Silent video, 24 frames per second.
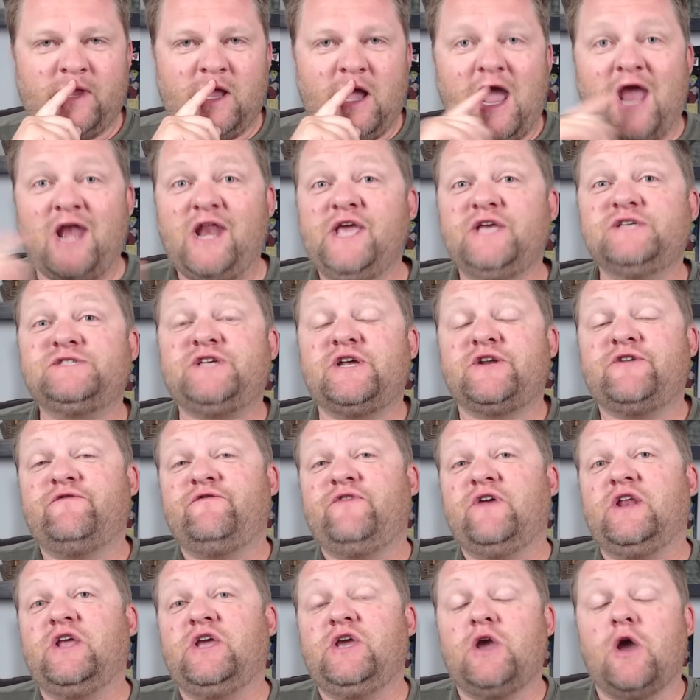and he's done a
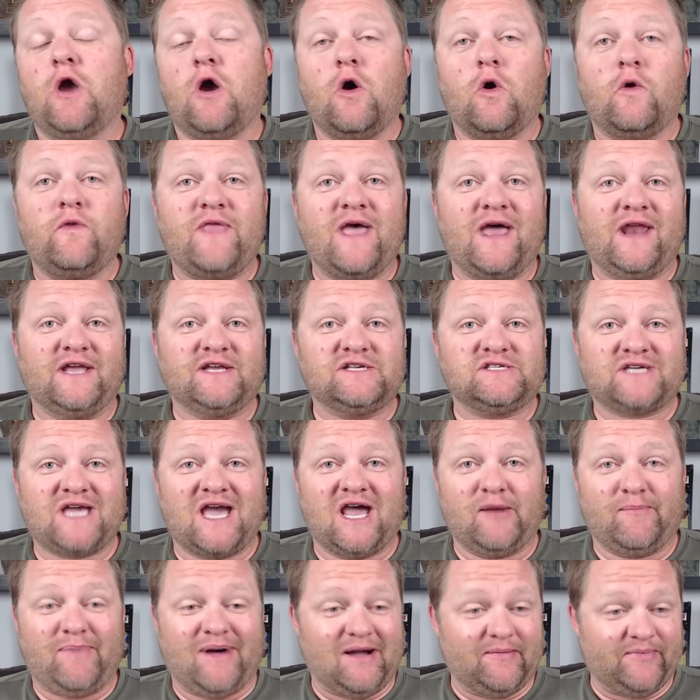video that is kind
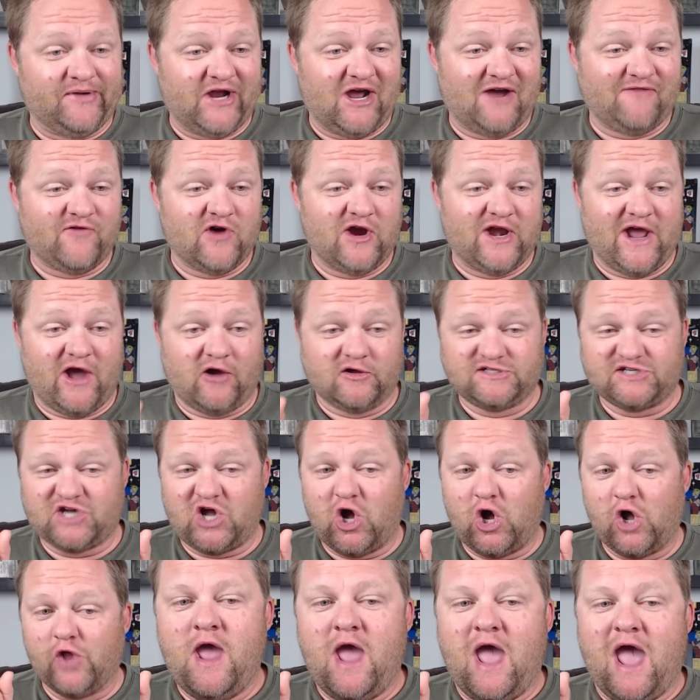of popping off right now. It's
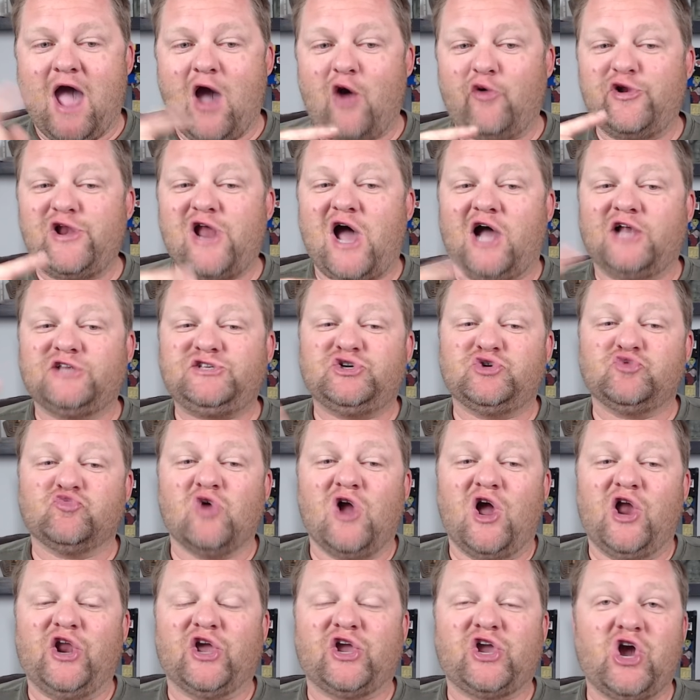called How Not to
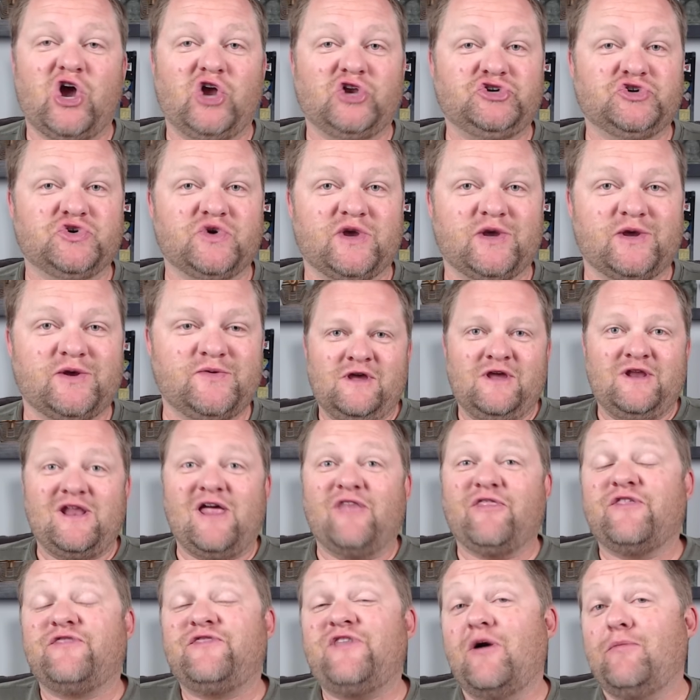Run a Country. Now,
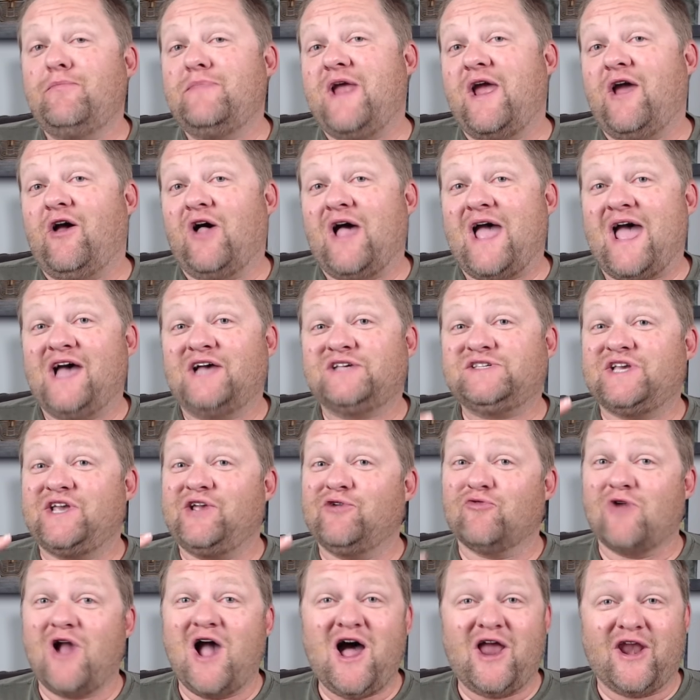the thumbnail has
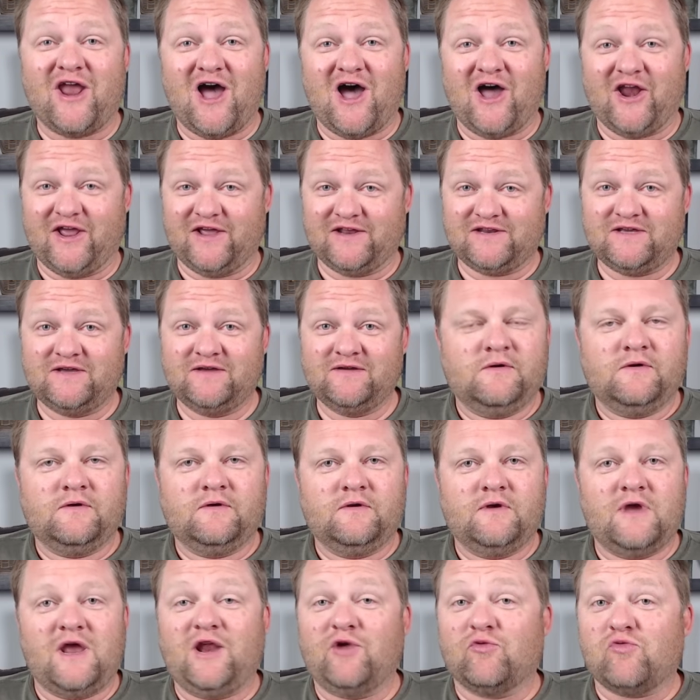Iran on it,
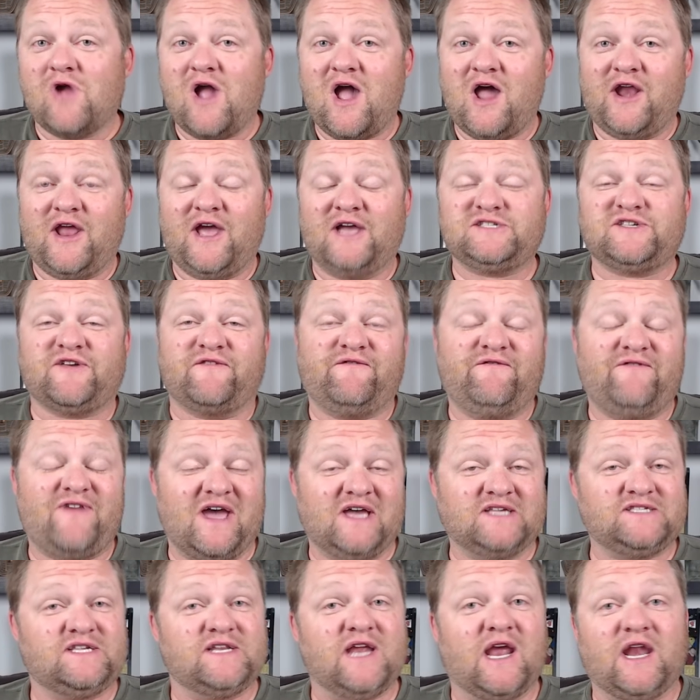and Iran has a
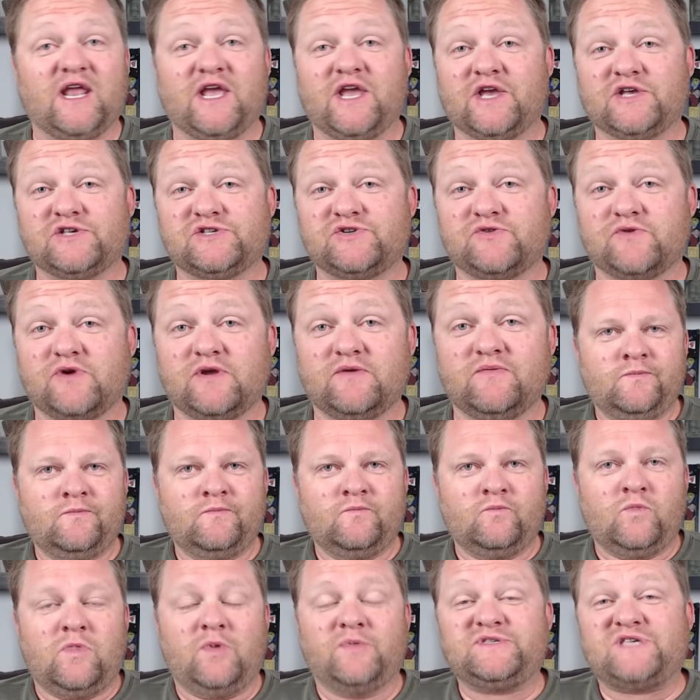fascinating history.
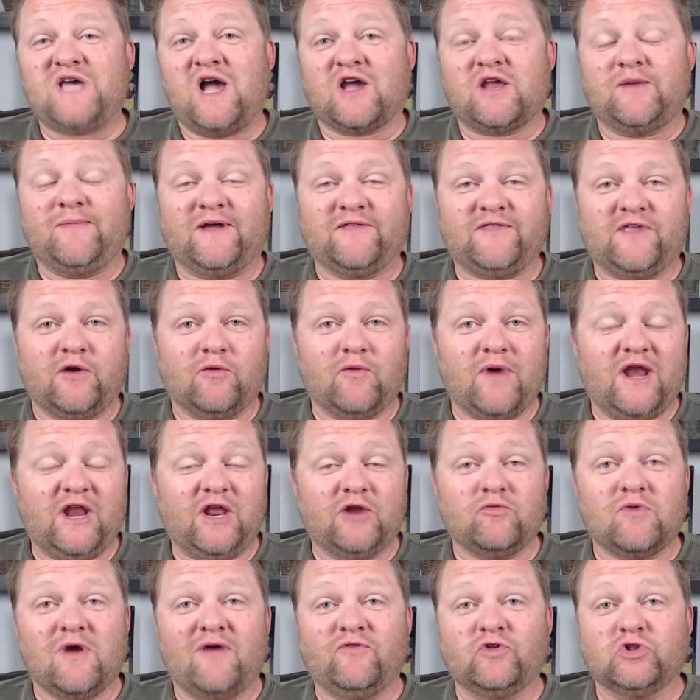We've been talking about the Iranian
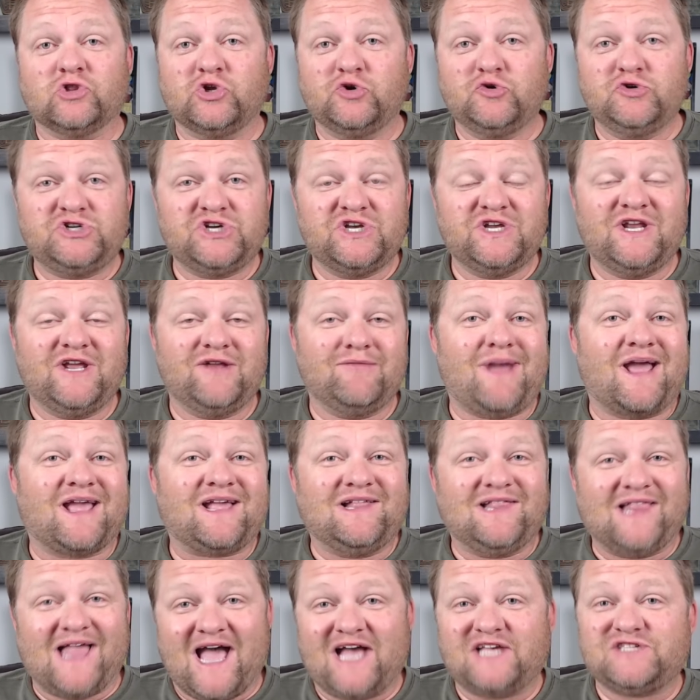Revolution in my
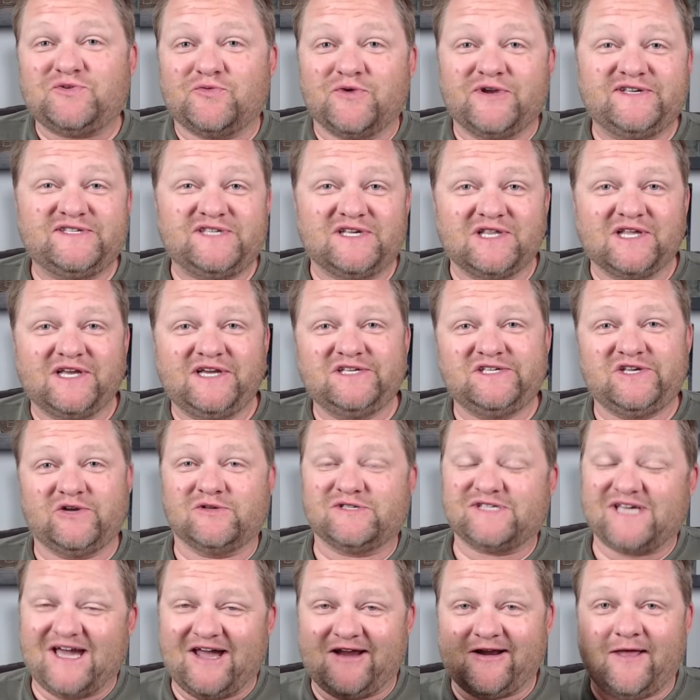class recently, so it's
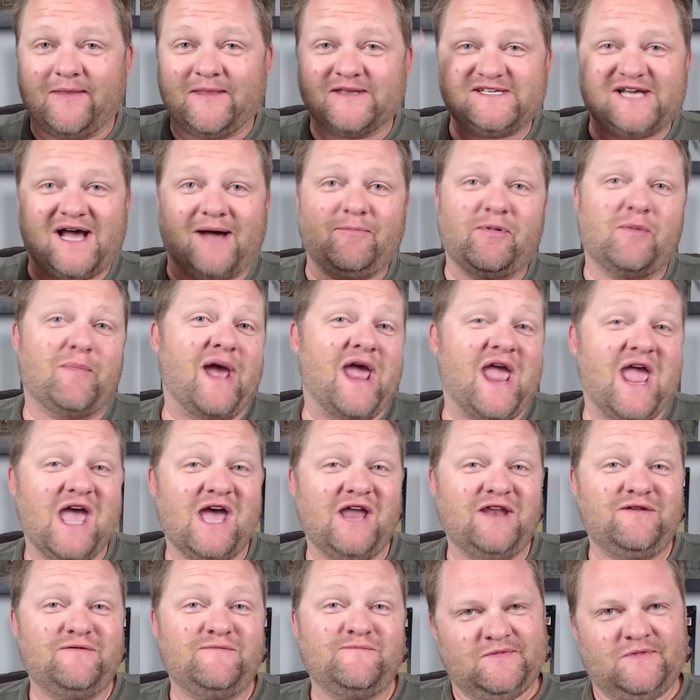kind of on the top of my
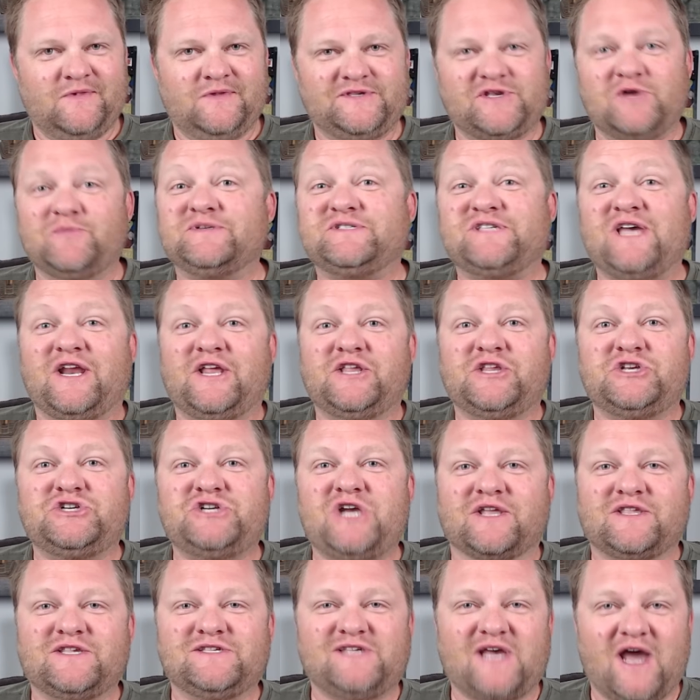head. So I'm excited to
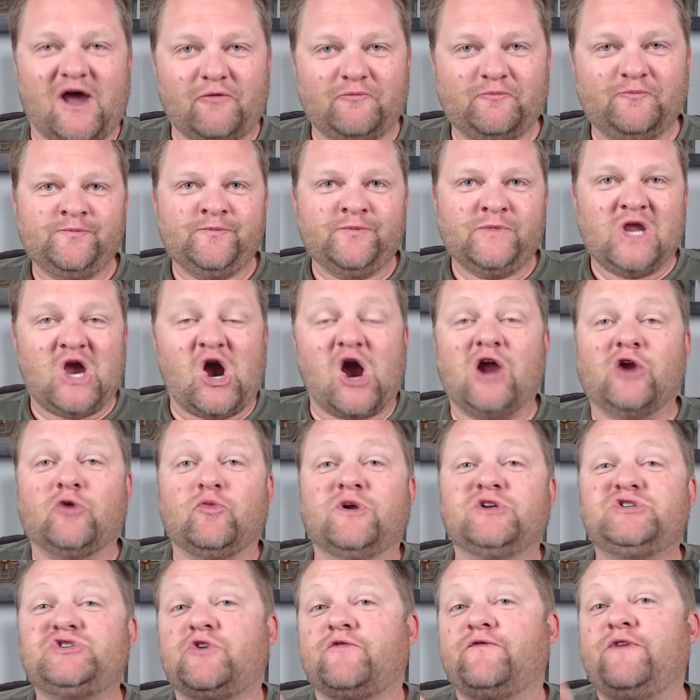check this out. All right,
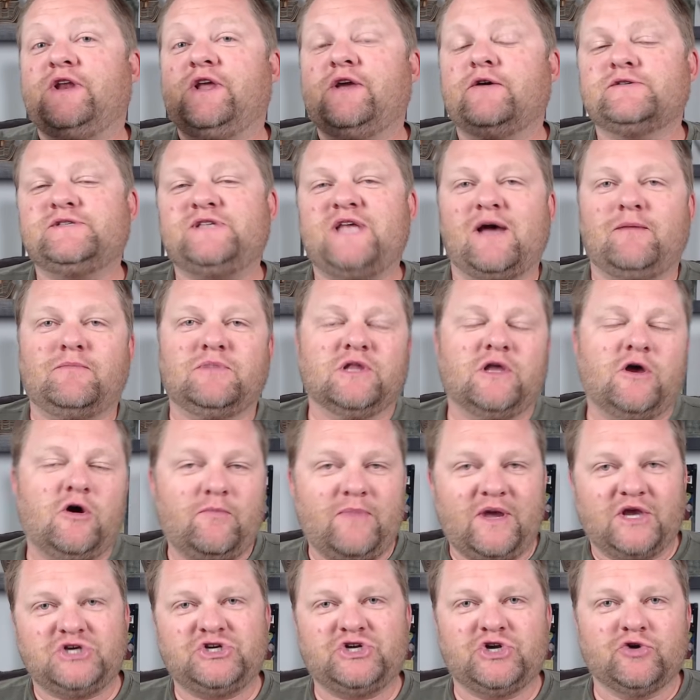original videos down below.
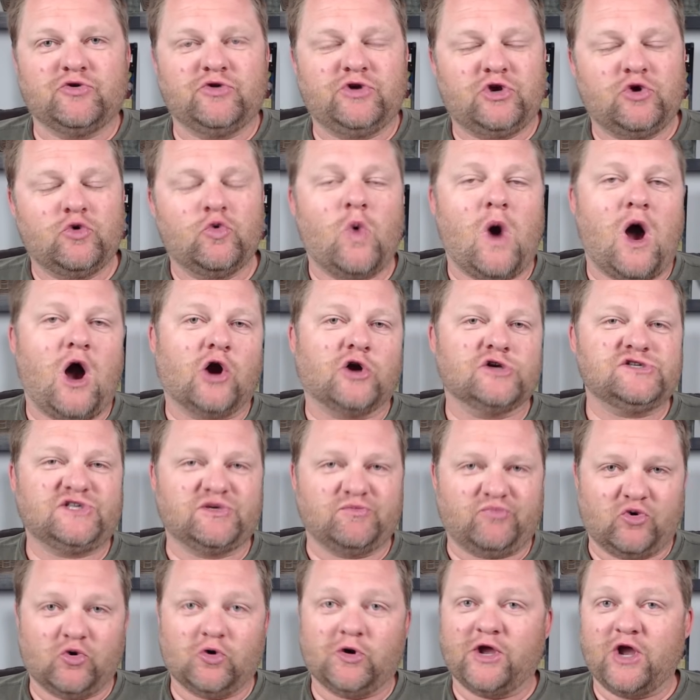Make sure you are
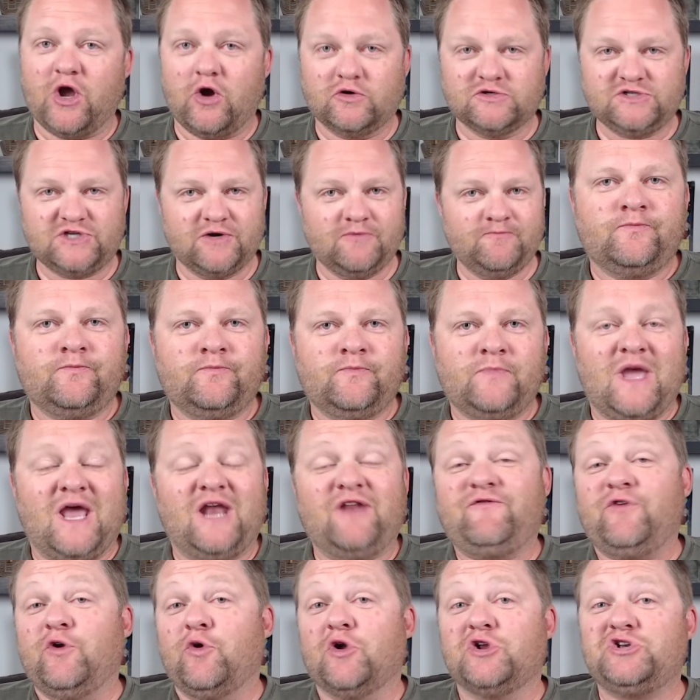supporting Hoser. And if
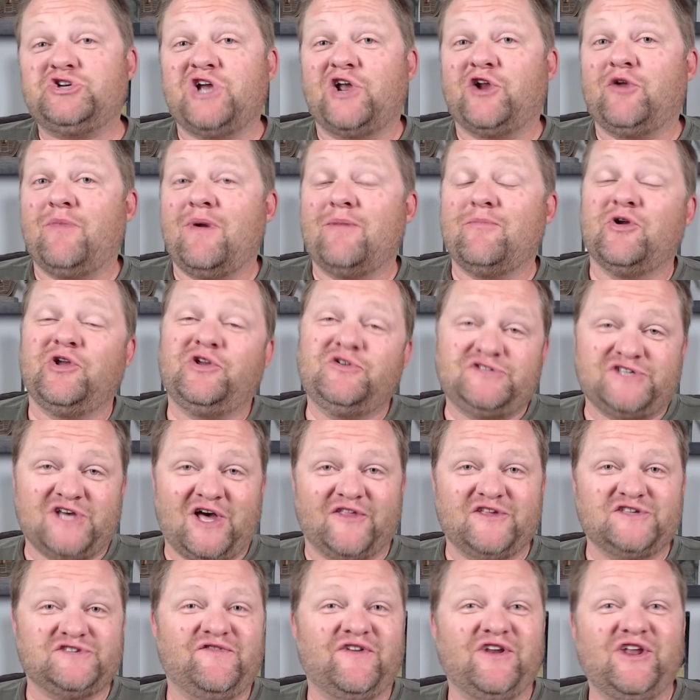you were a channel member, you saw
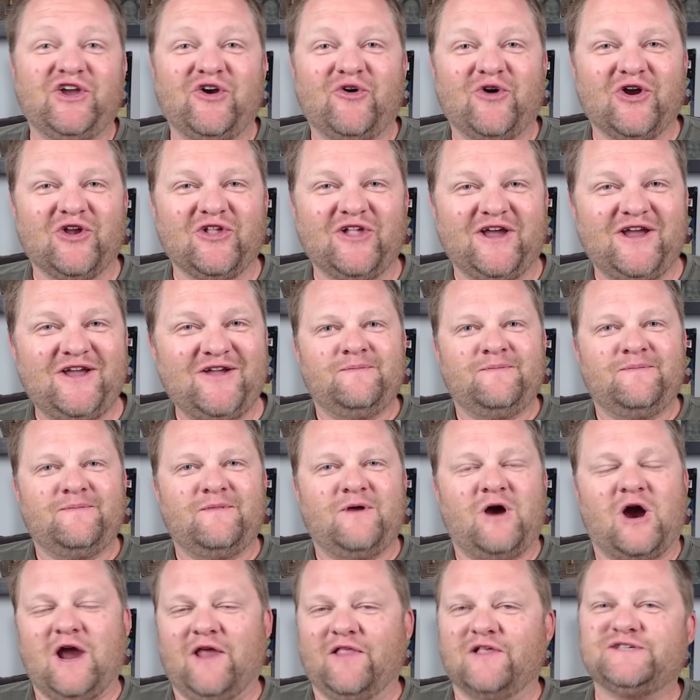this video early.
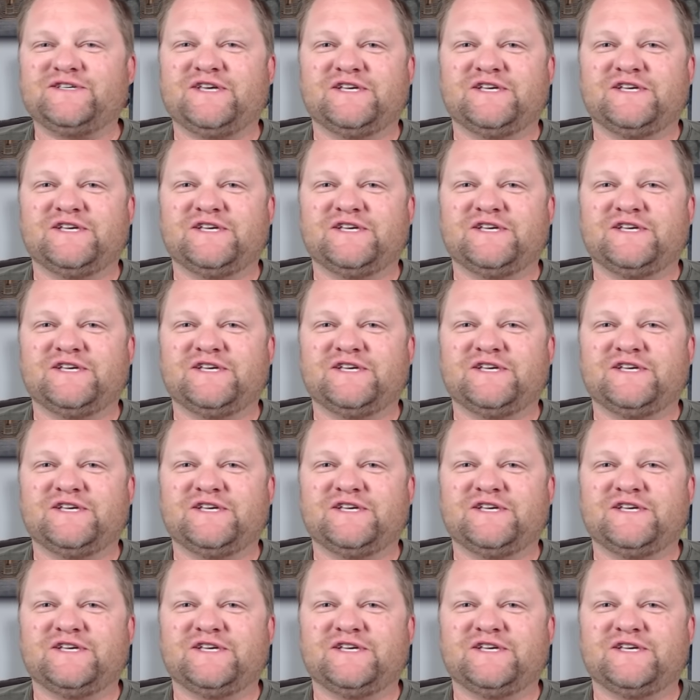All right, let's get